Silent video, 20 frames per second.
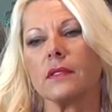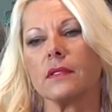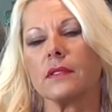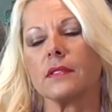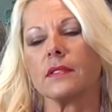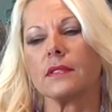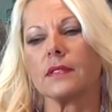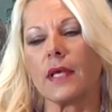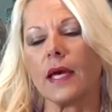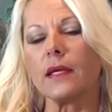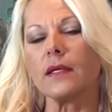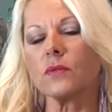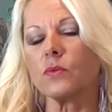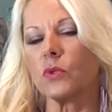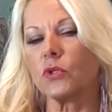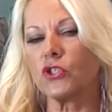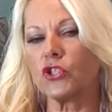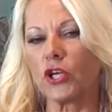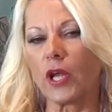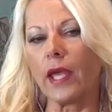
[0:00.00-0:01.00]
sex
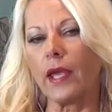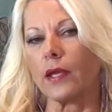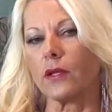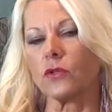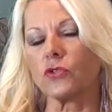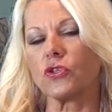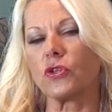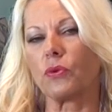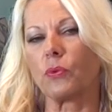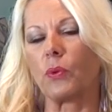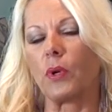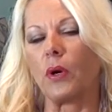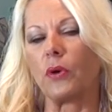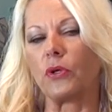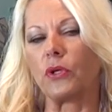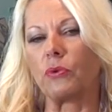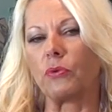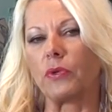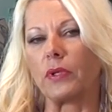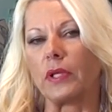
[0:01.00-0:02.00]
will change
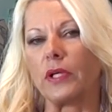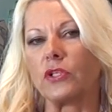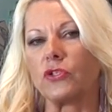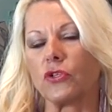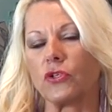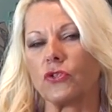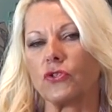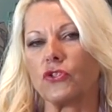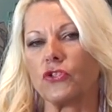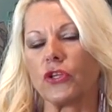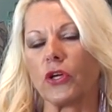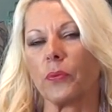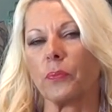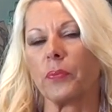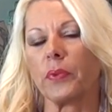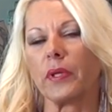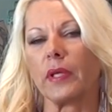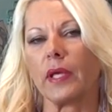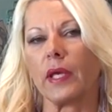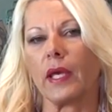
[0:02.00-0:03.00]
throughout your
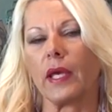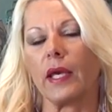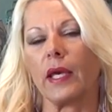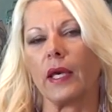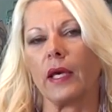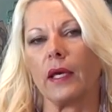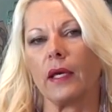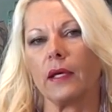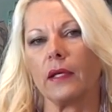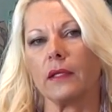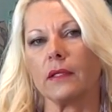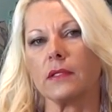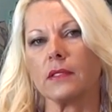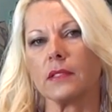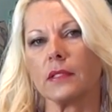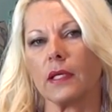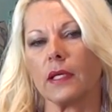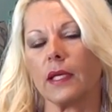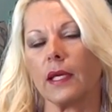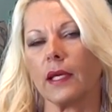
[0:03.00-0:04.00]
relationship.
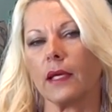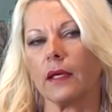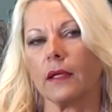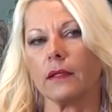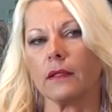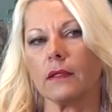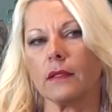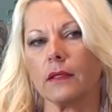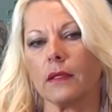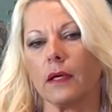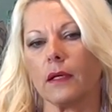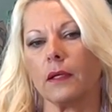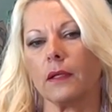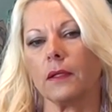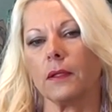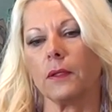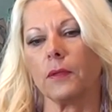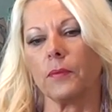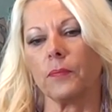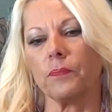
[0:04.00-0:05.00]
And again,
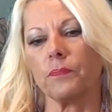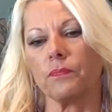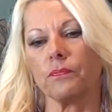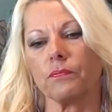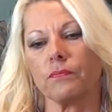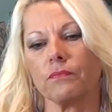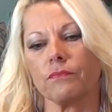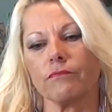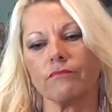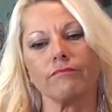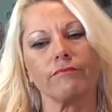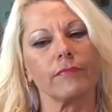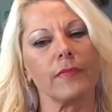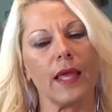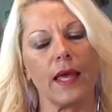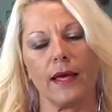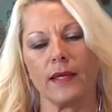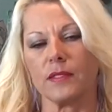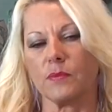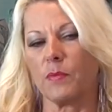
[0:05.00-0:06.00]

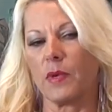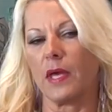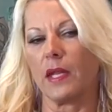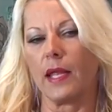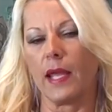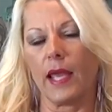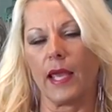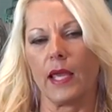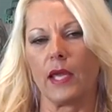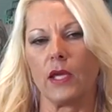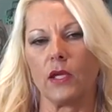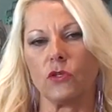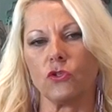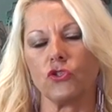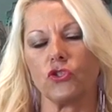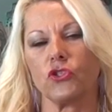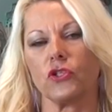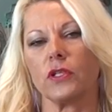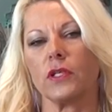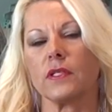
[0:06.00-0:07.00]
as men
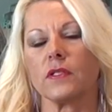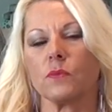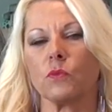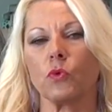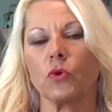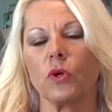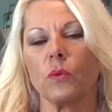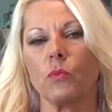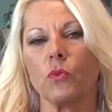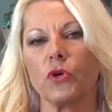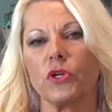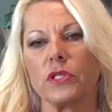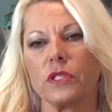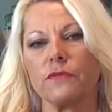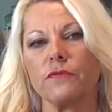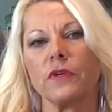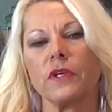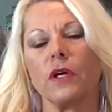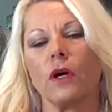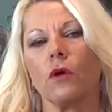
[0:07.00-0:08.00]
age, it's more and more
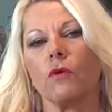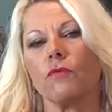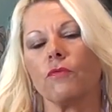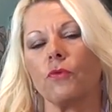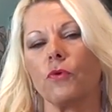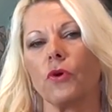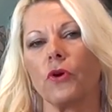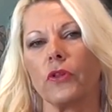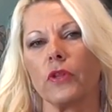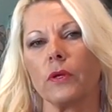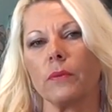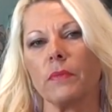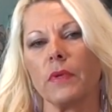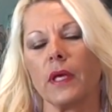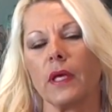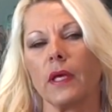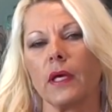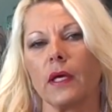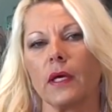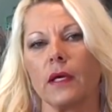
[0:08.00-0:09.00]
difficult for them,
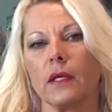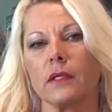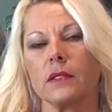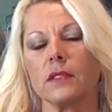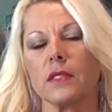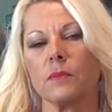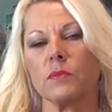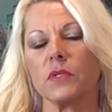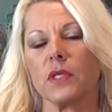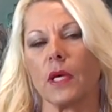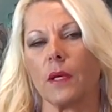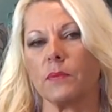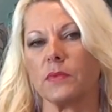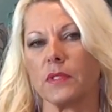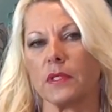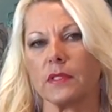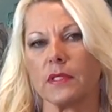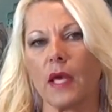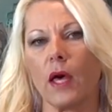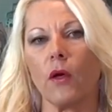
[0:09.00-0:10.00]
and
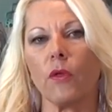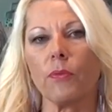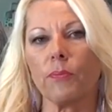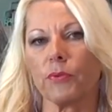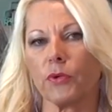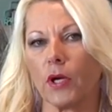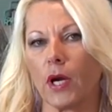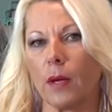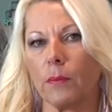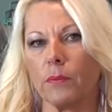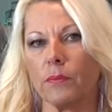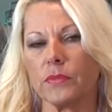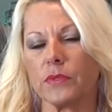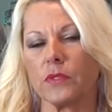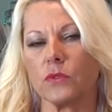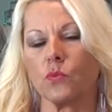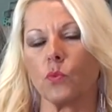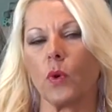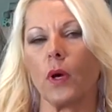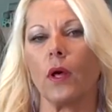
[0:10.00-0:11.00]
sometimes there's health
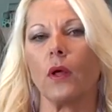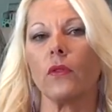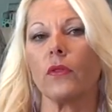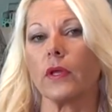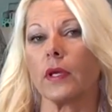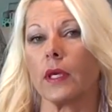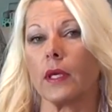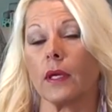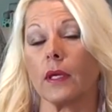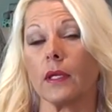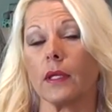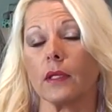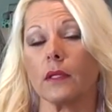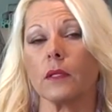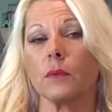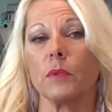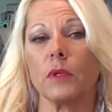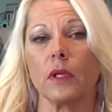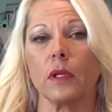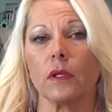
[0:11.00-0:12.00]
problems as well that get
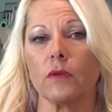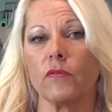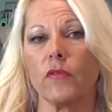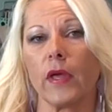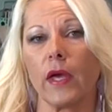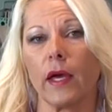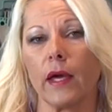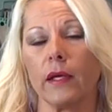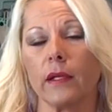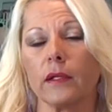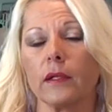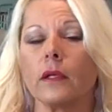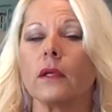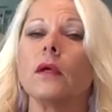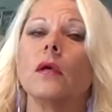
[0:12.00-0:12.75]
in the middle of that,